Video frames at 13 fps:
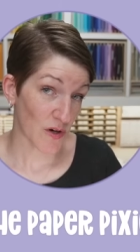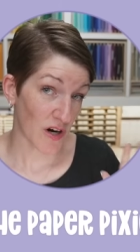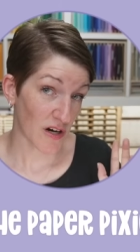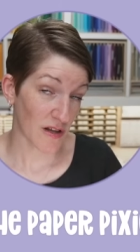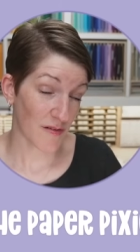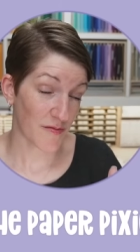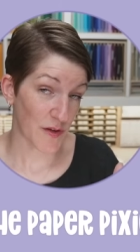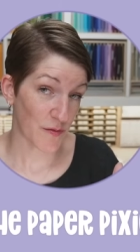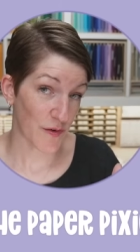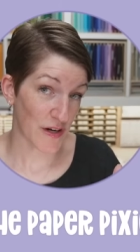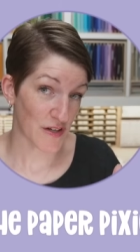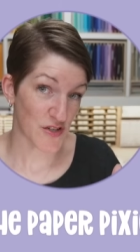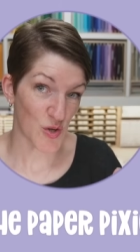Carla, feel
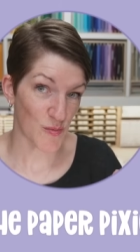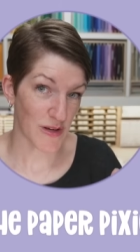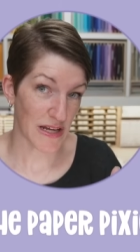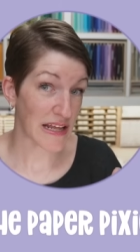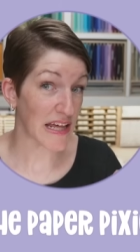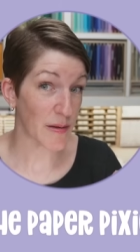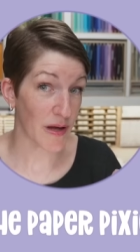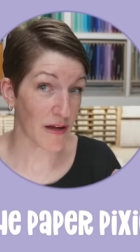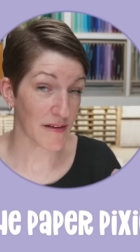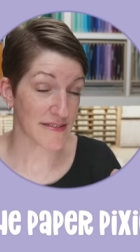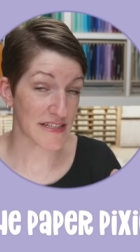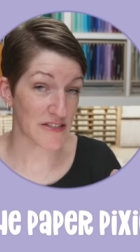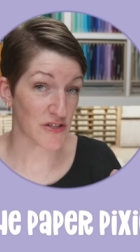free to shoot me an email.
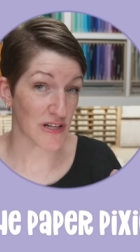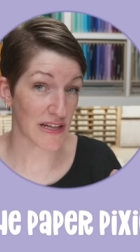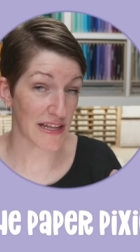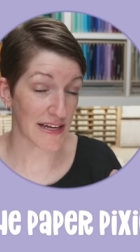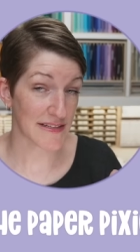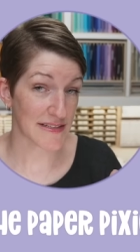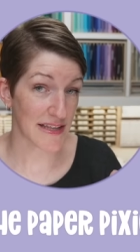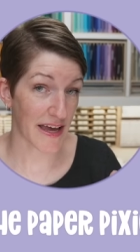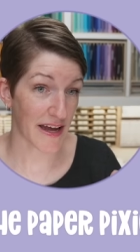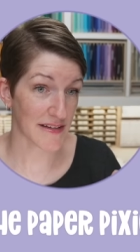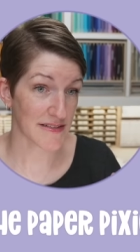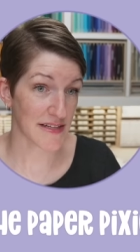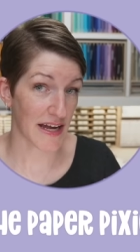I'll send you a link to
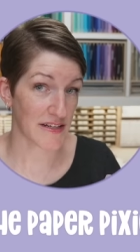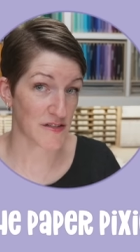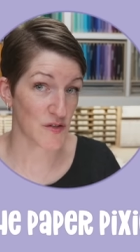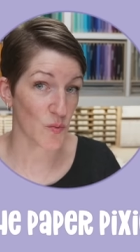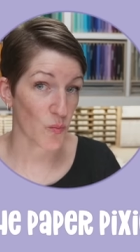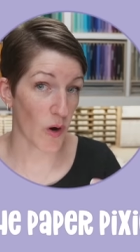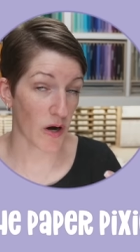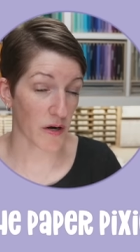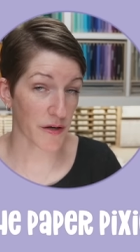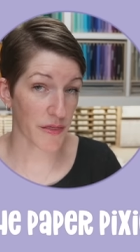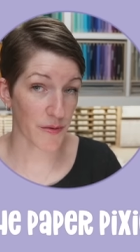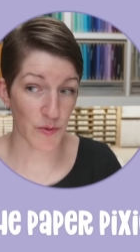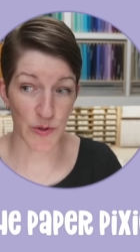that. I do
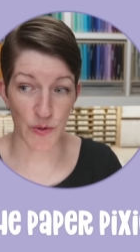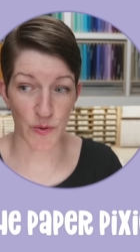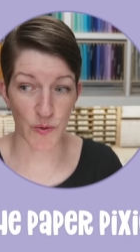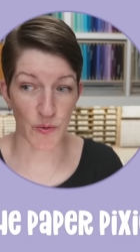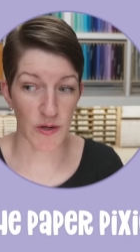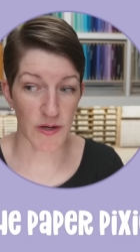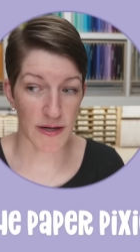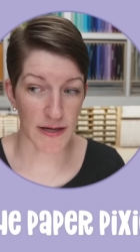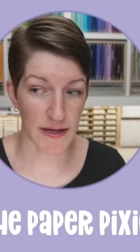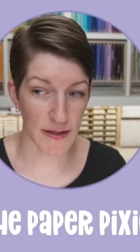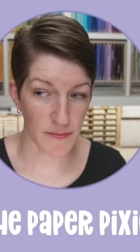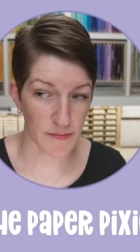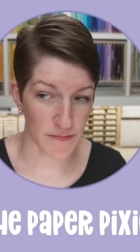walk through
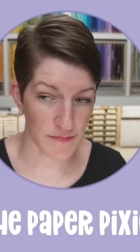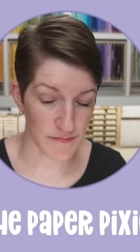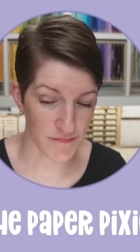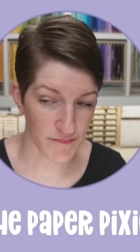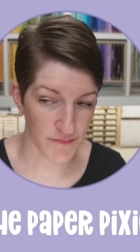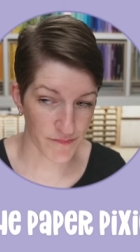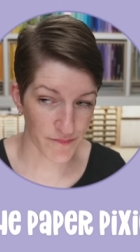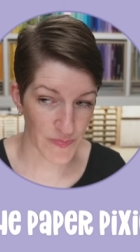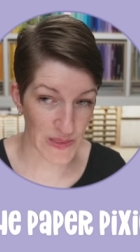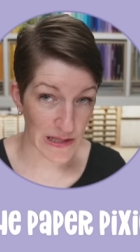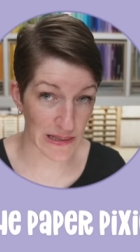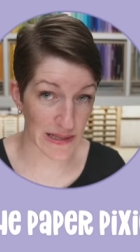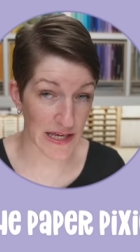um,
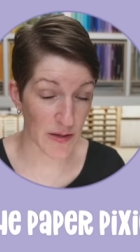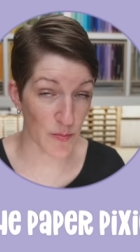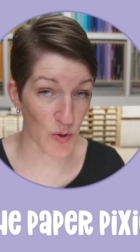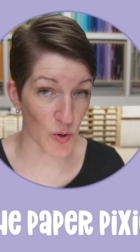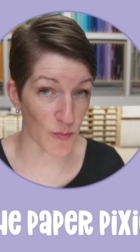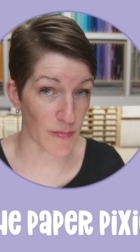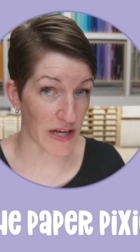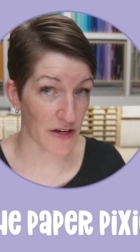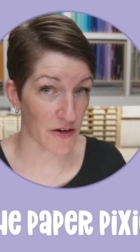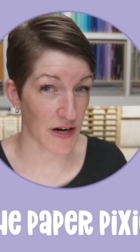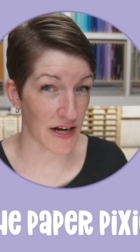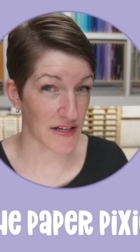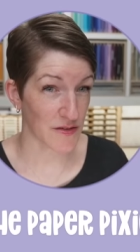the label
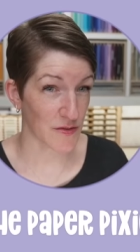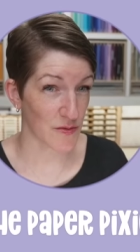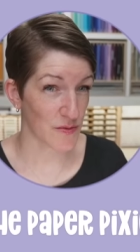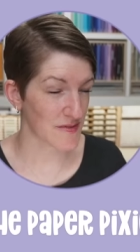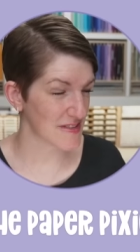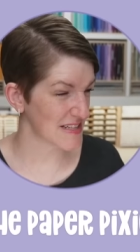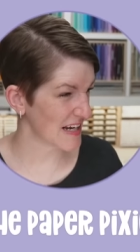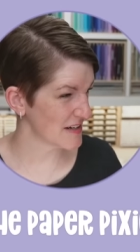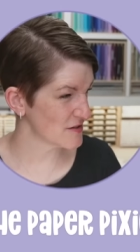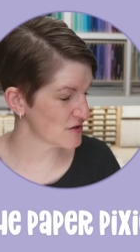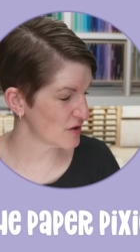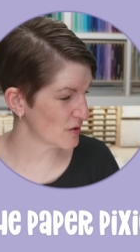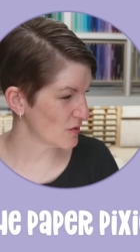maker I use. Did I
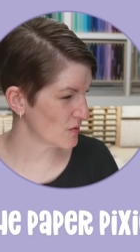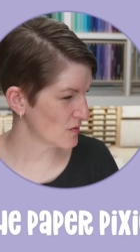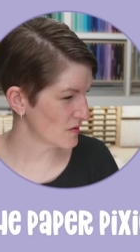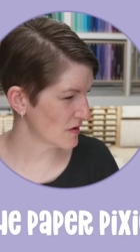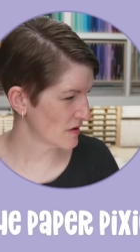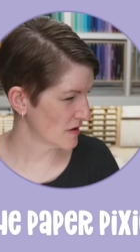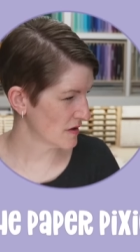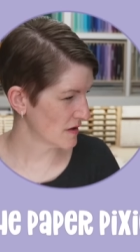show?